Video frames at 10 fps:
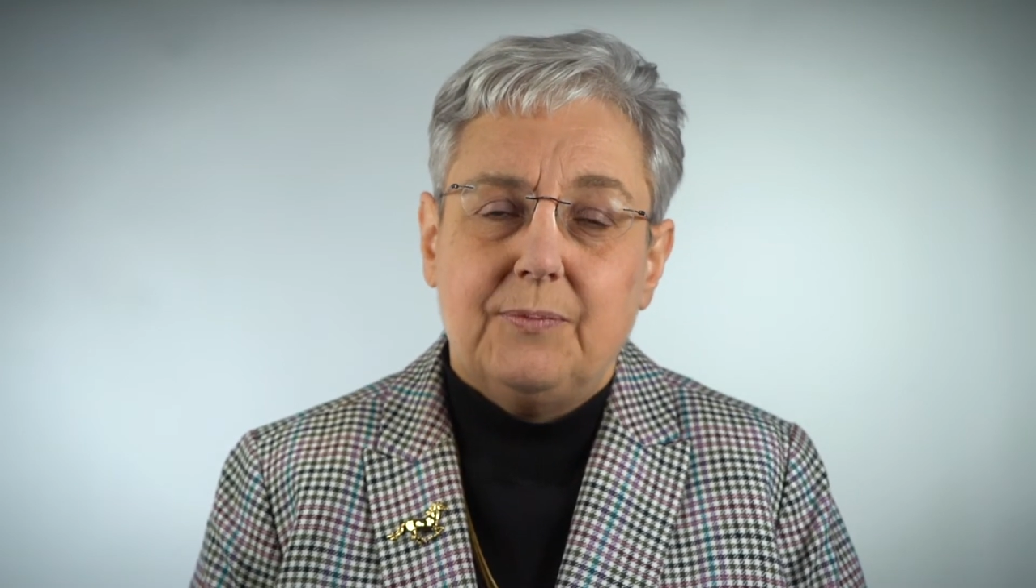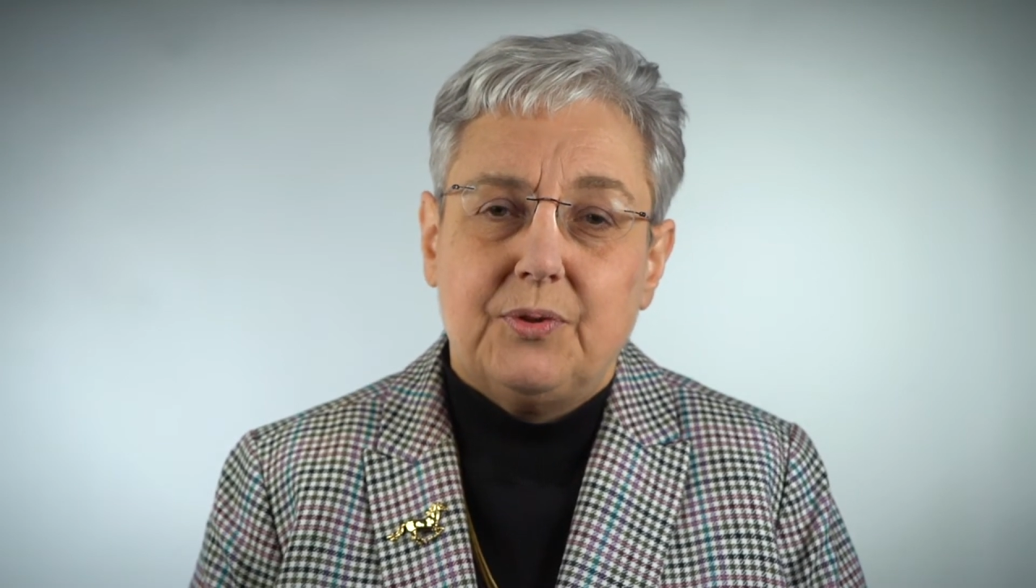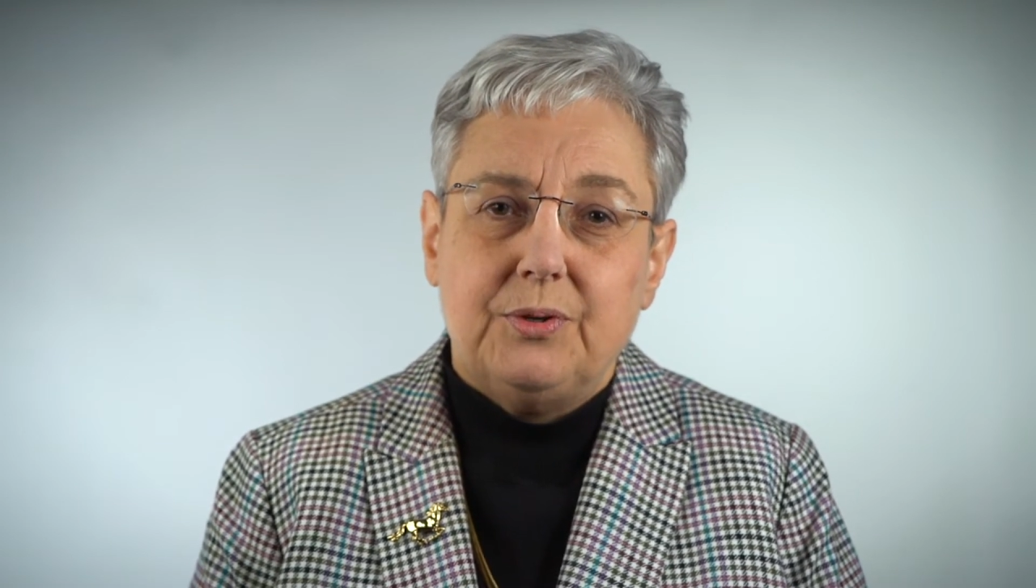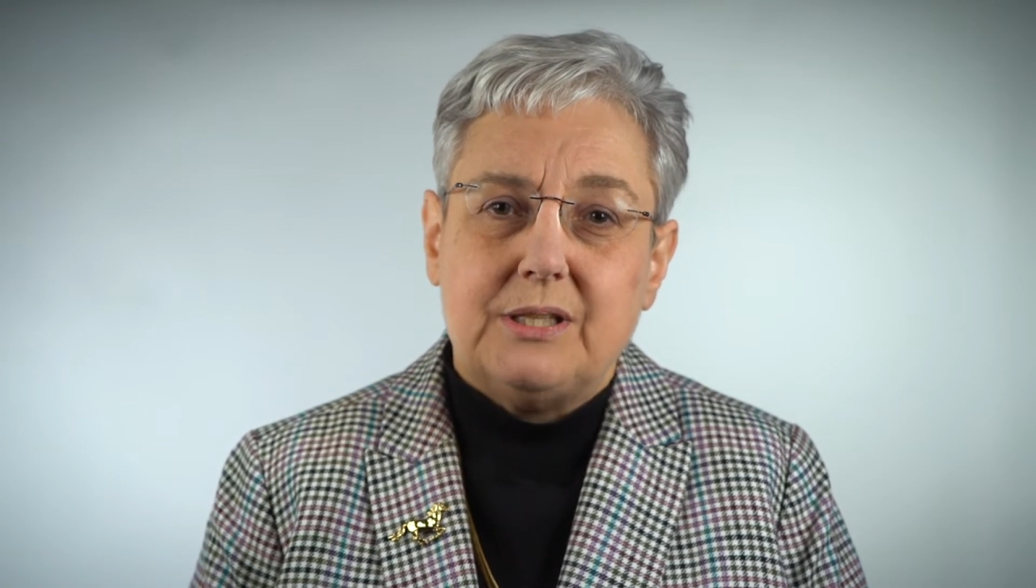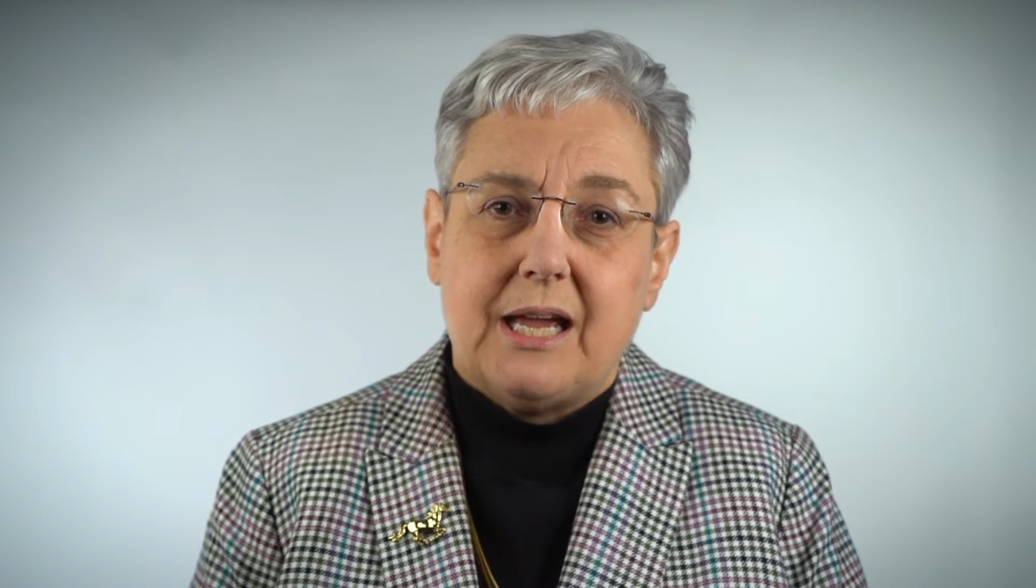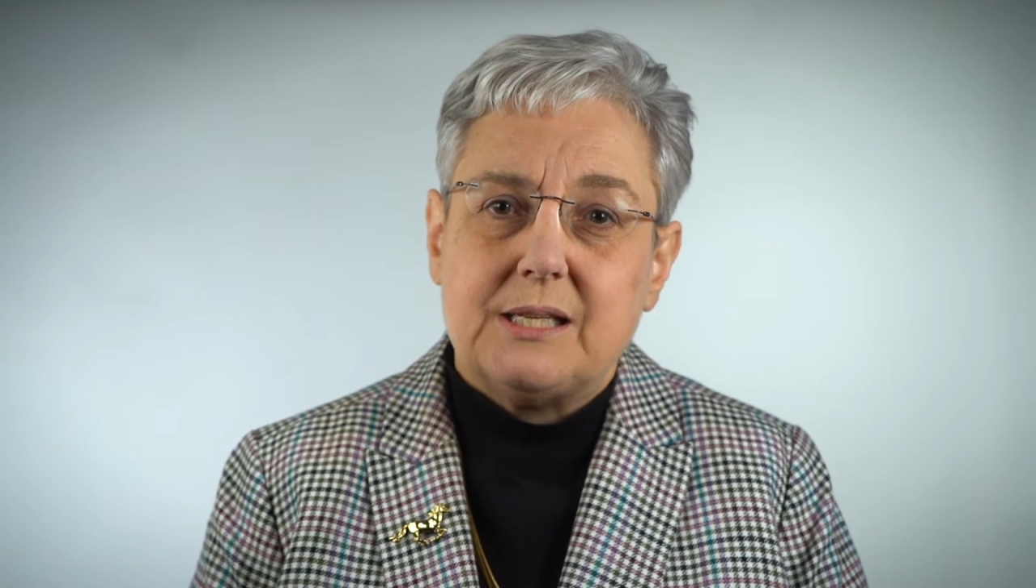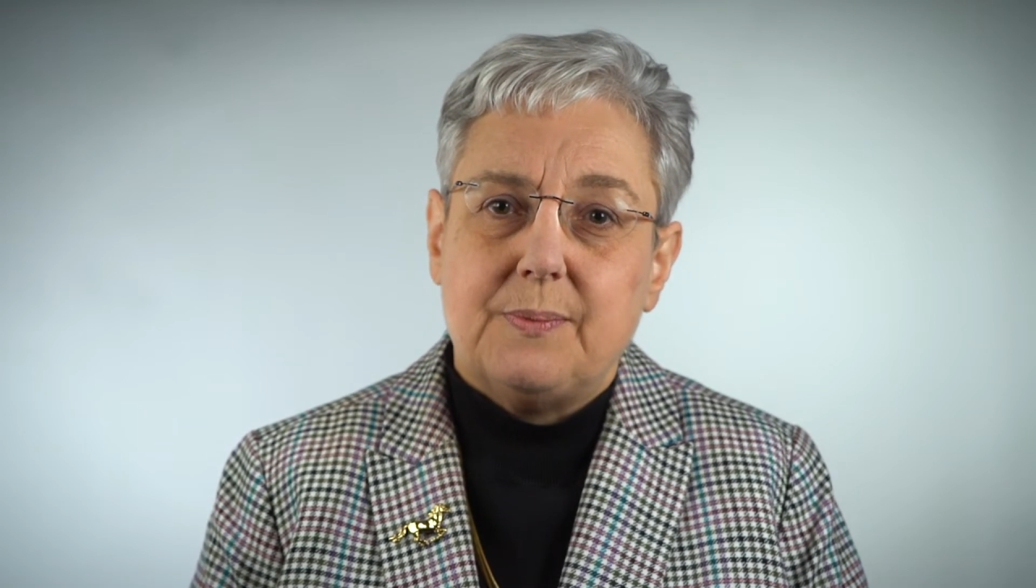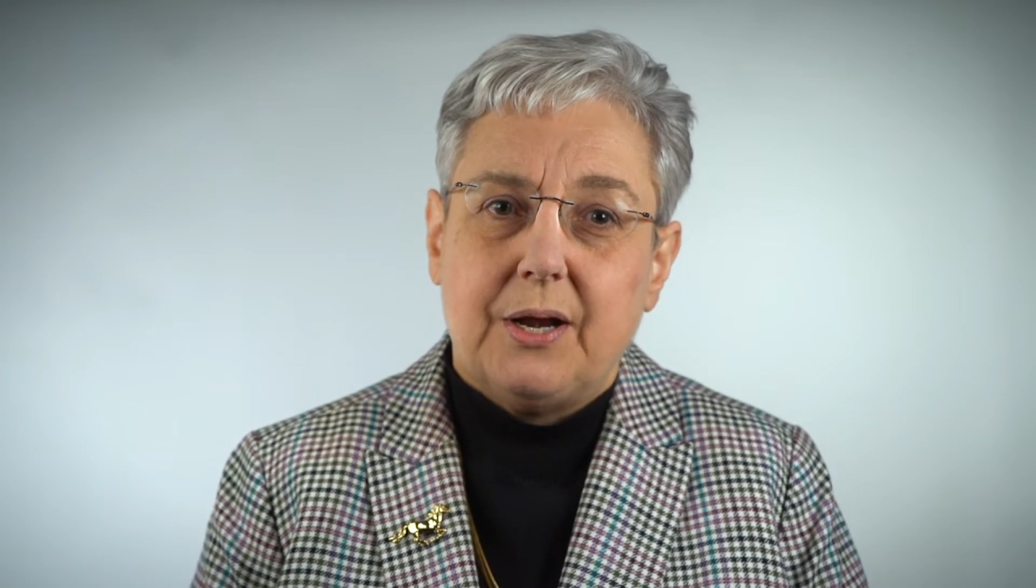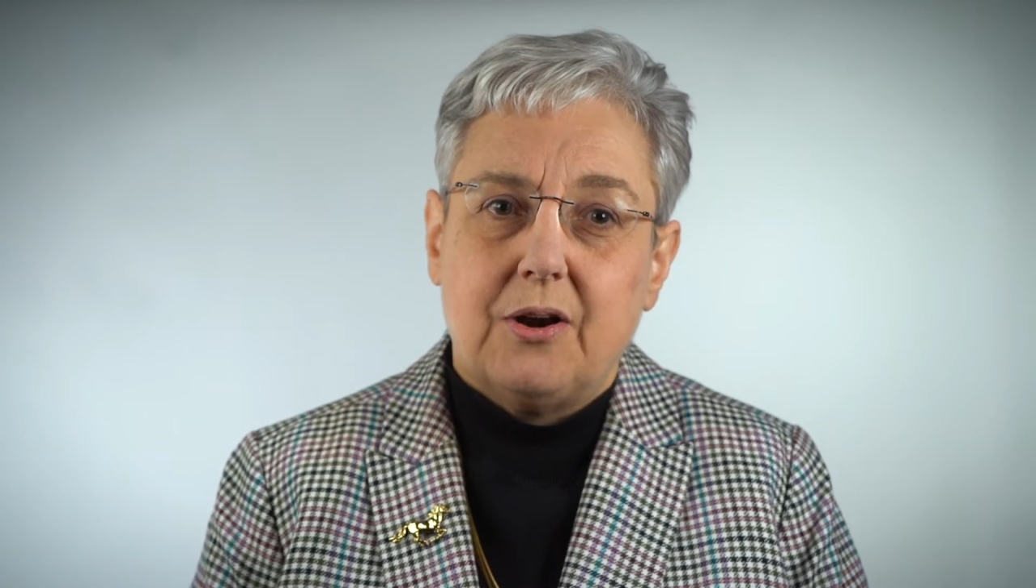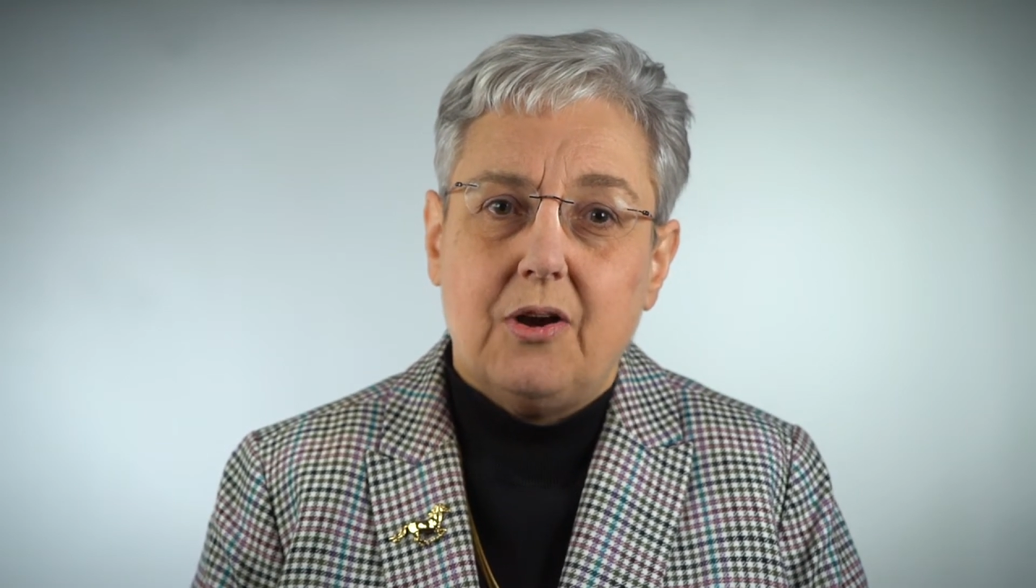through
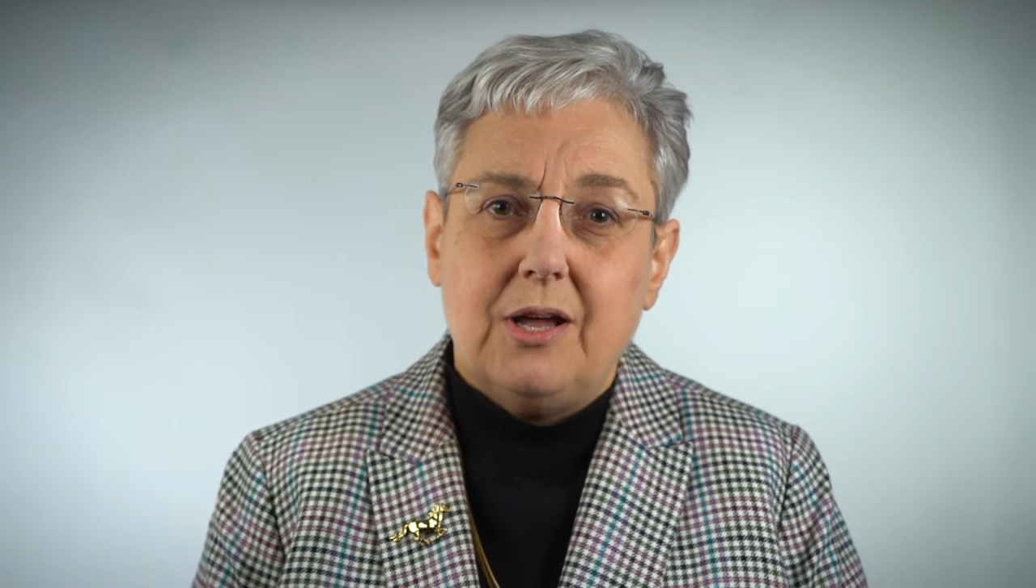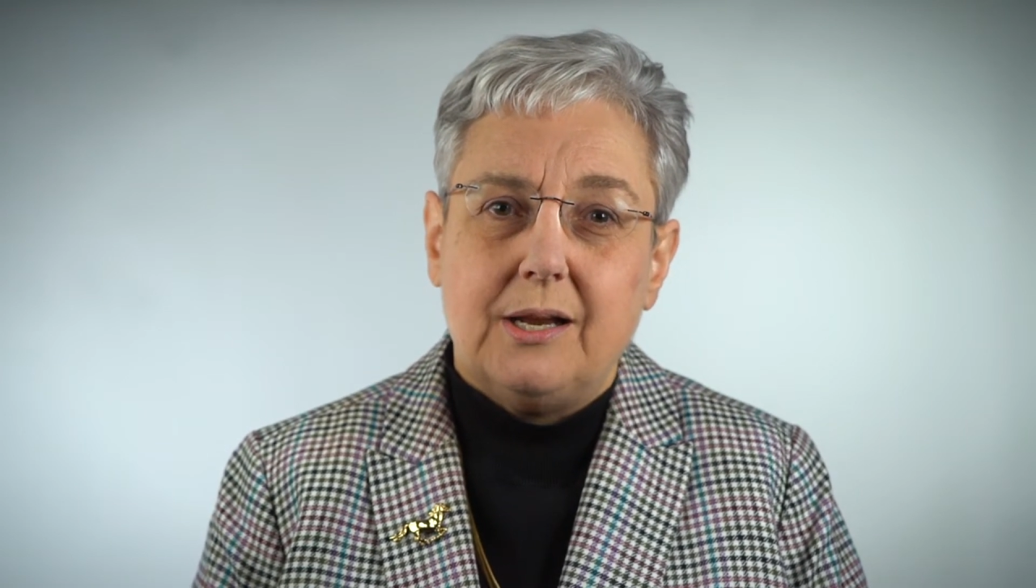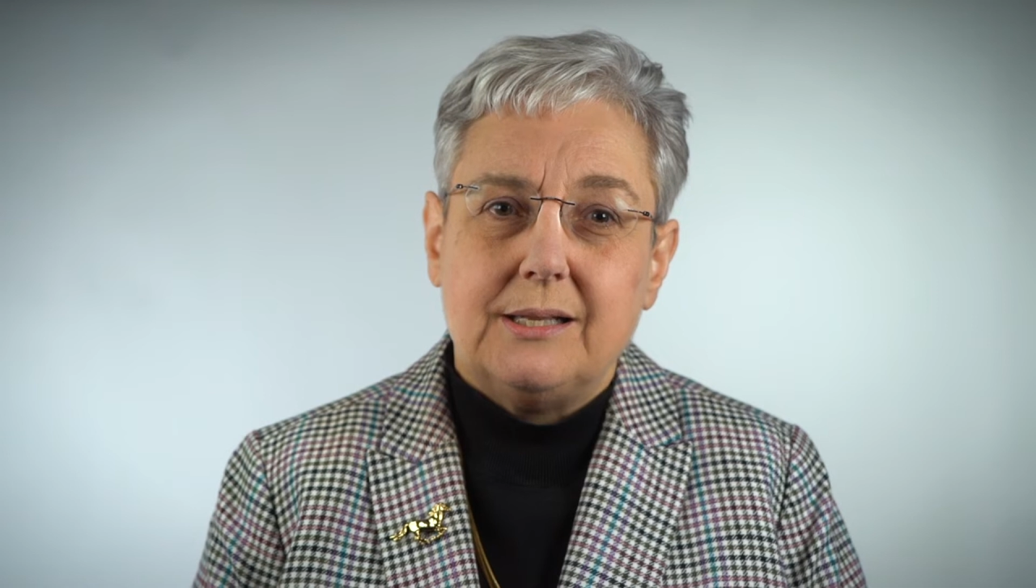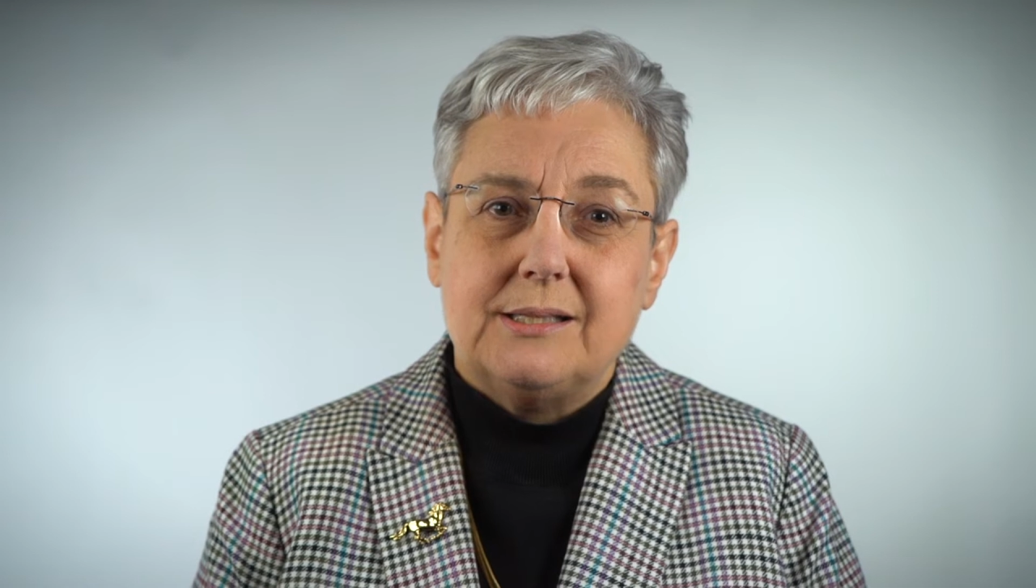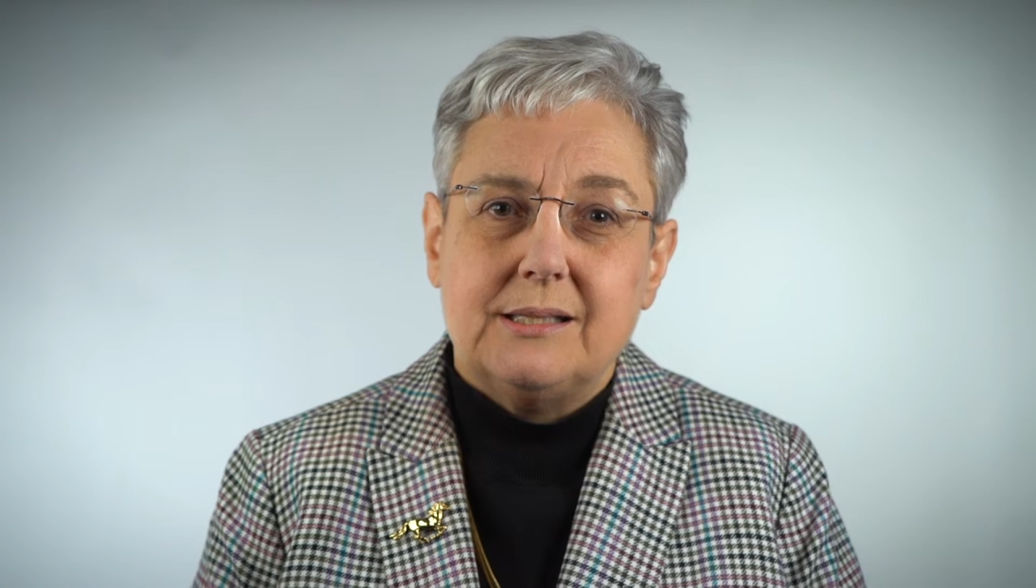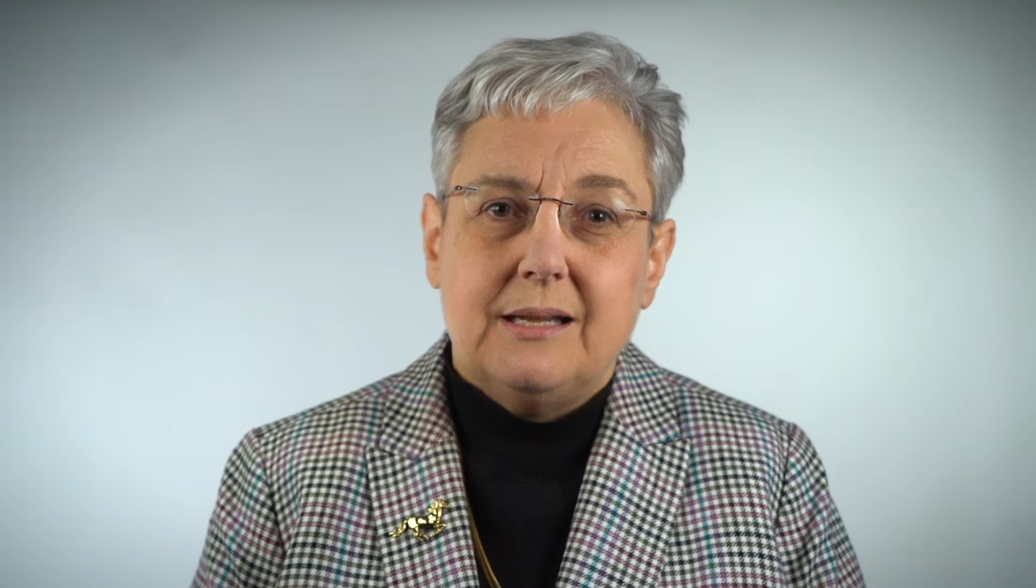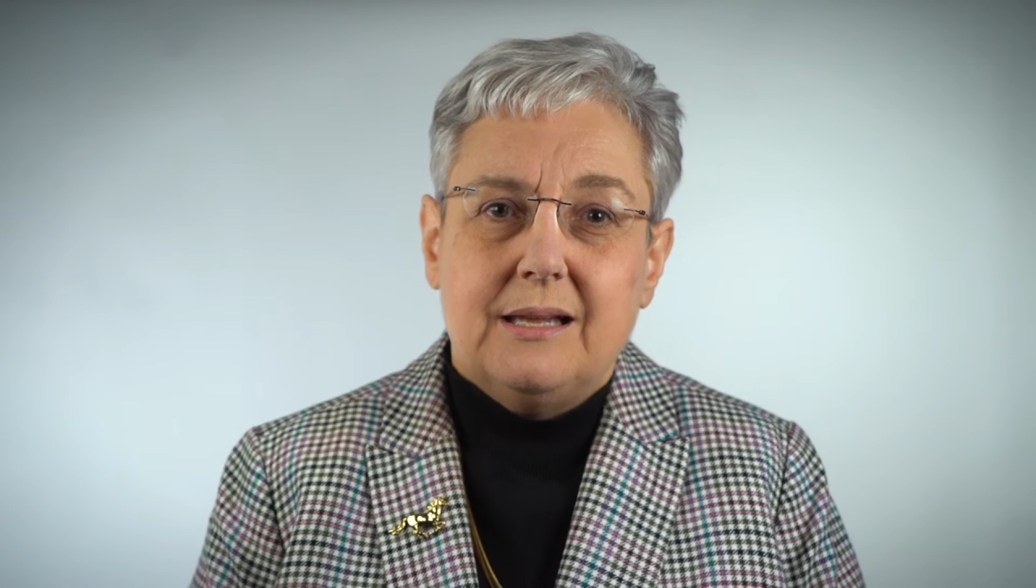taxpayer audits.